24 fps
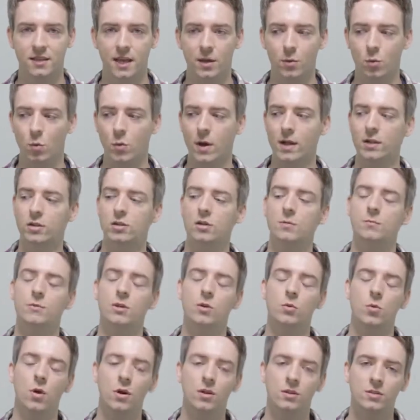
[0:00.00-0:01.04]
they welcome
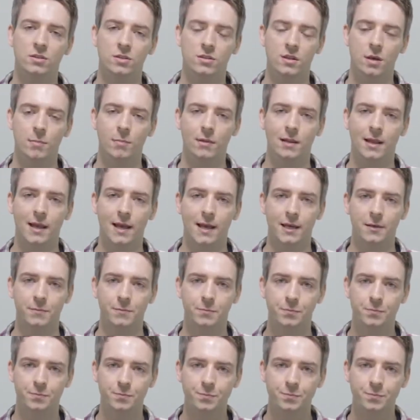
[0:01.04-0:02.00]
you onto the plane.